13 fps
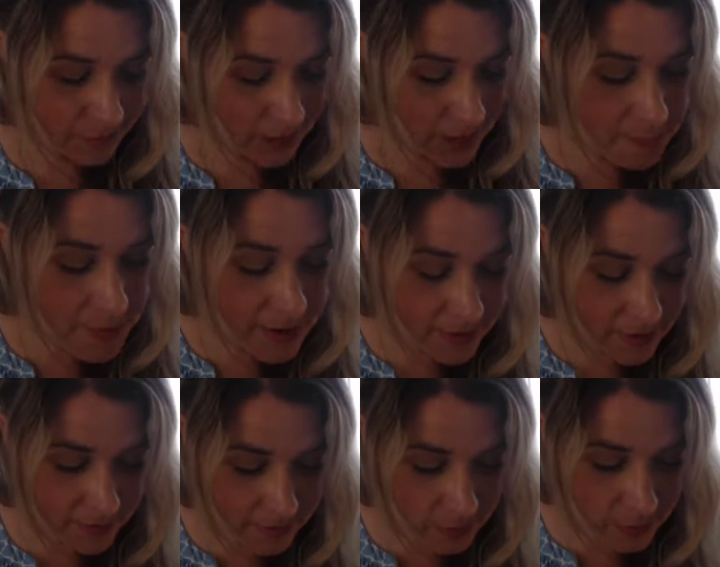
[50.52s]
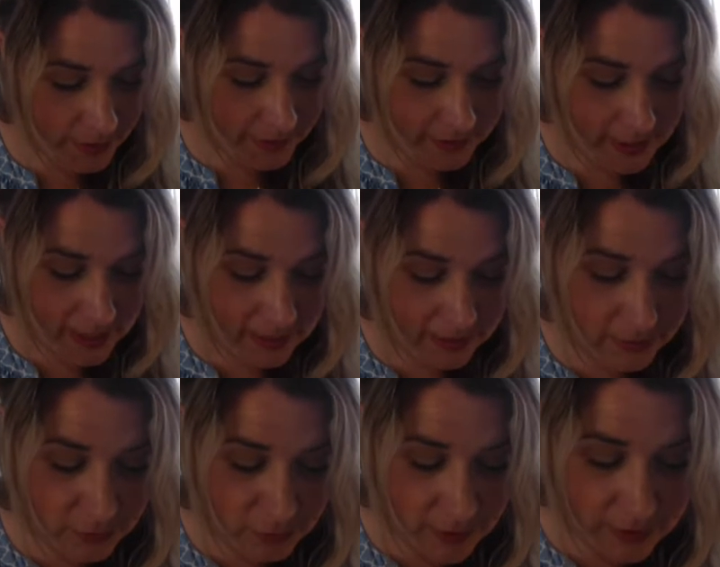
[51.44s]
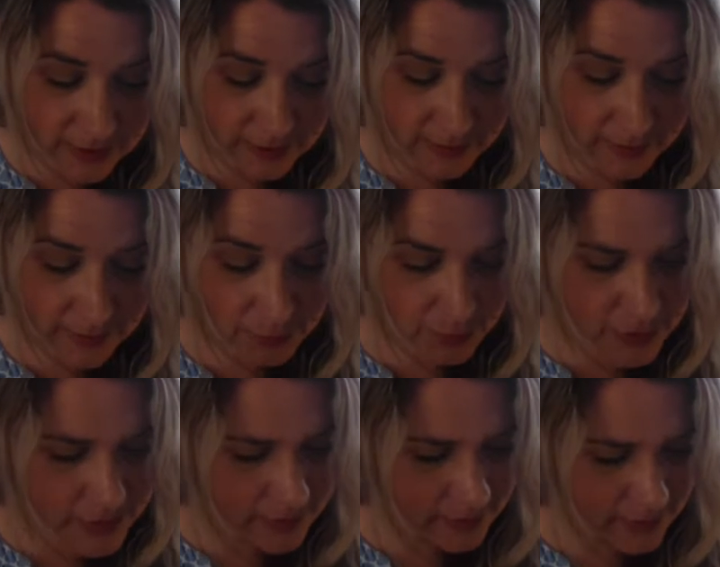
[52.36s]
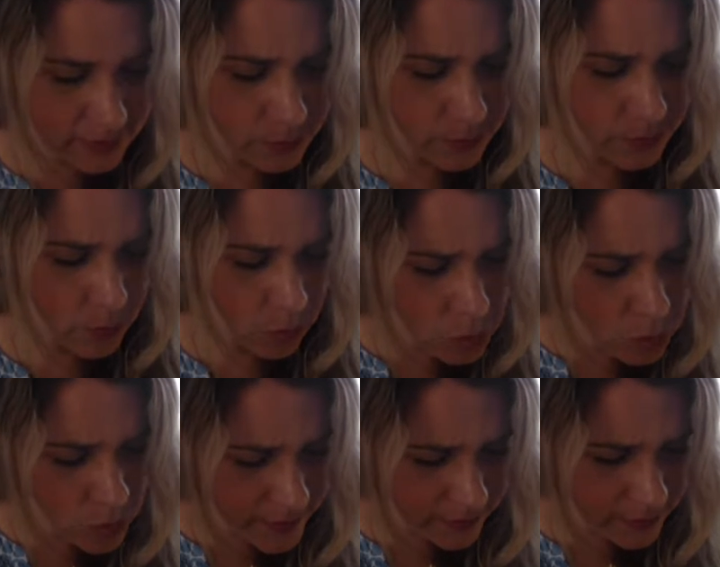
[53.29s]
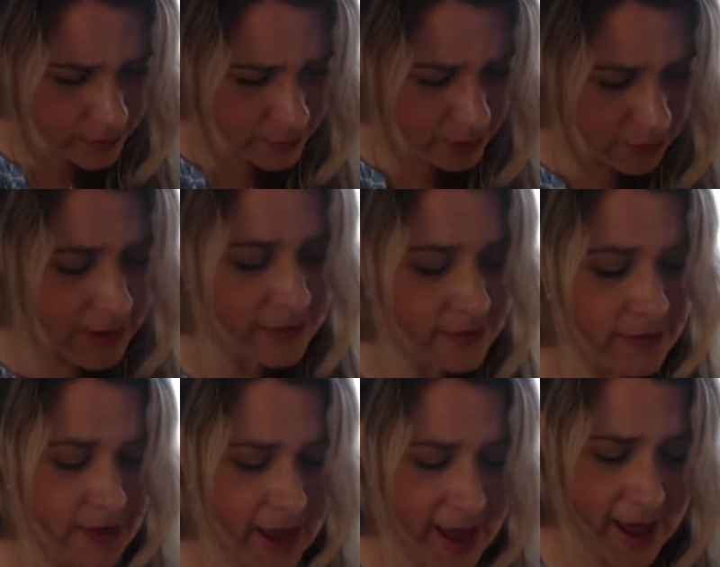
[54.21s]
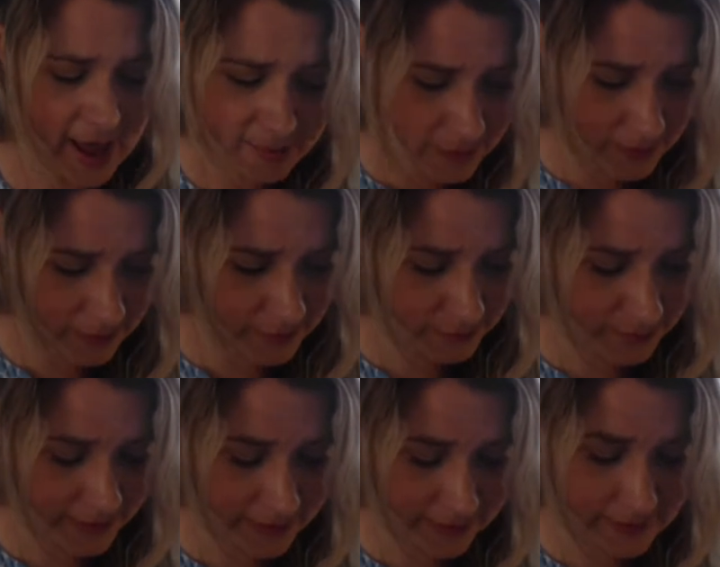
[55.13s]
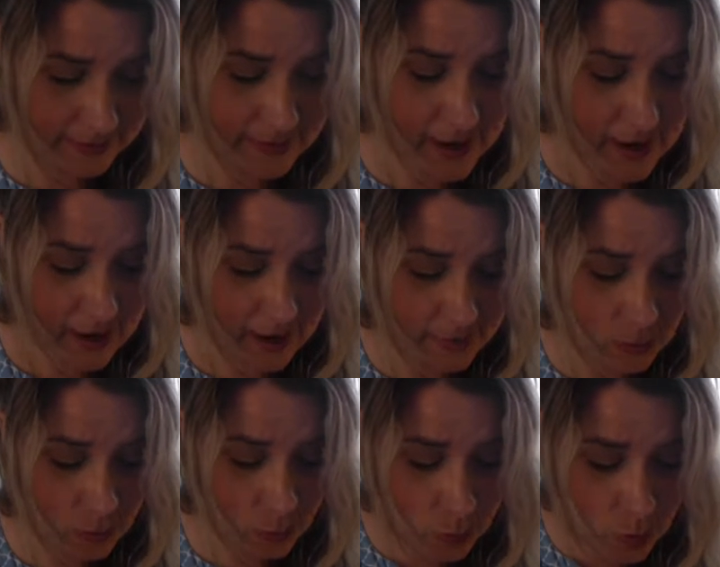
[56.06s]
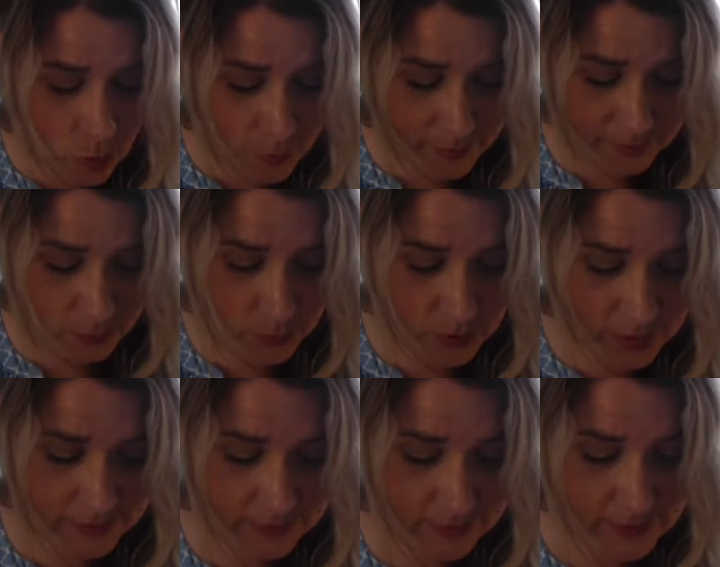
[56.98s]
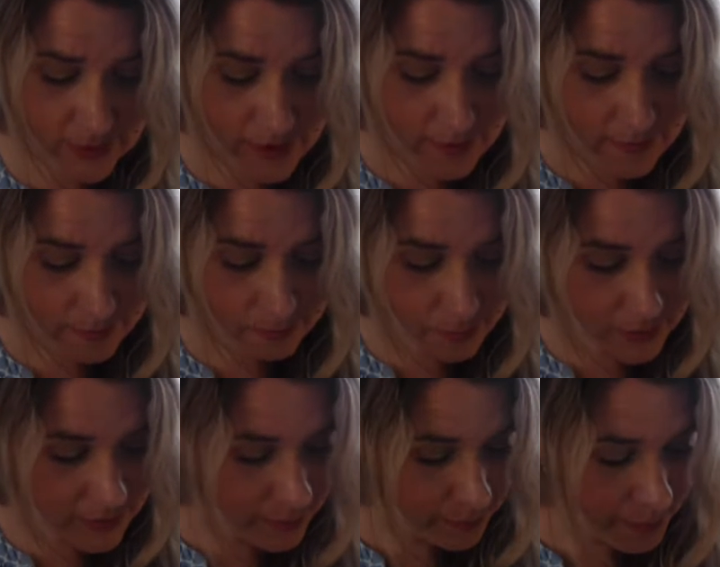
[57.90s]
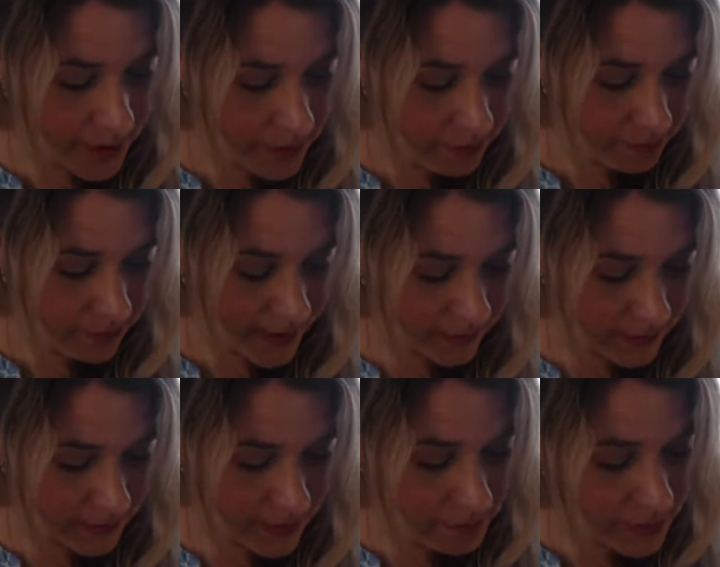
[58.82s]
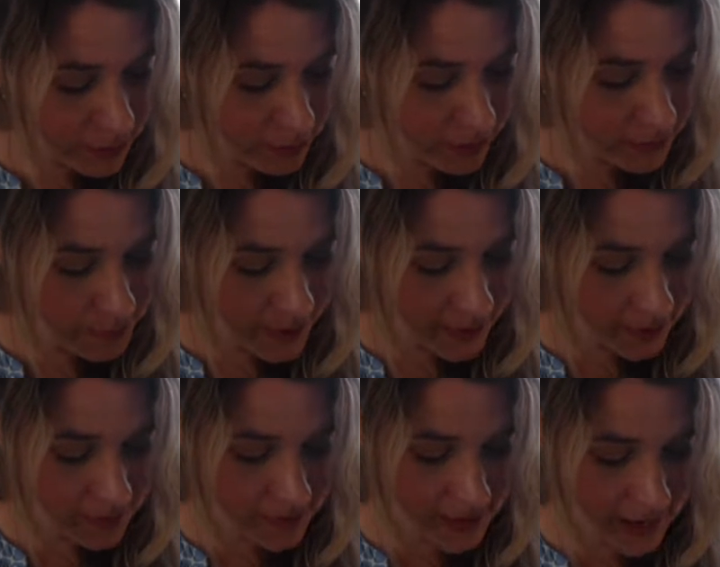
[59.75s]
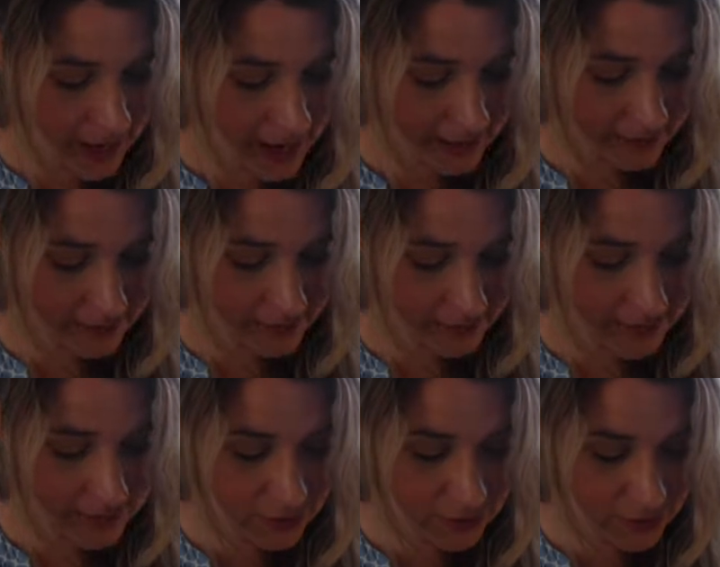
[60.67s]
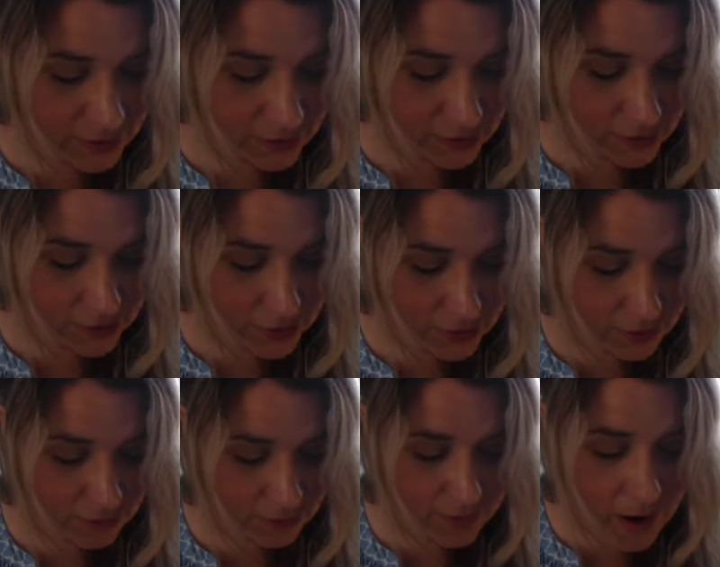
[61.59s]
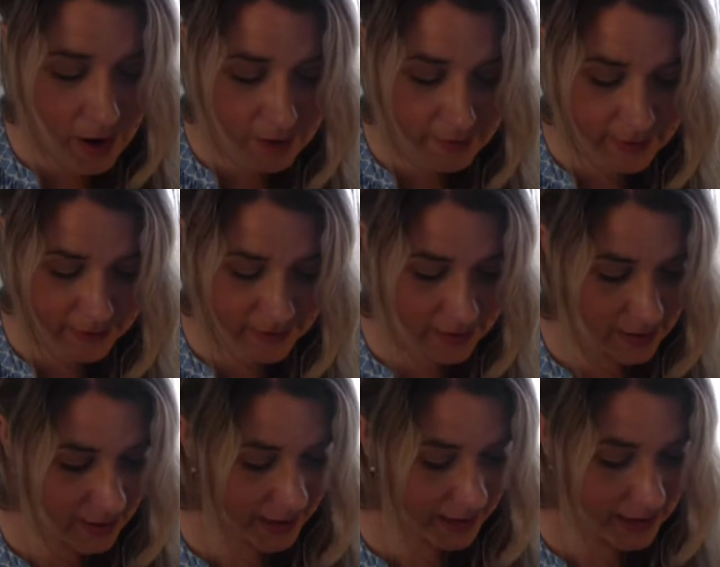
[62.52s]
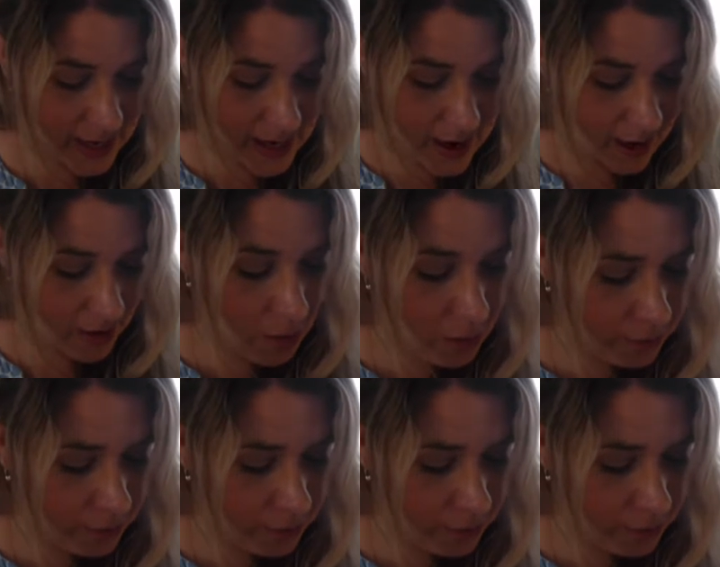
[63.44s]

Her mother, the queen, instructed that the princess was always to be dressed in the heaviest fleeces and the warmest woolens. But despite the fact that every dressmaker in the land stitched and sewed far into the night, and whole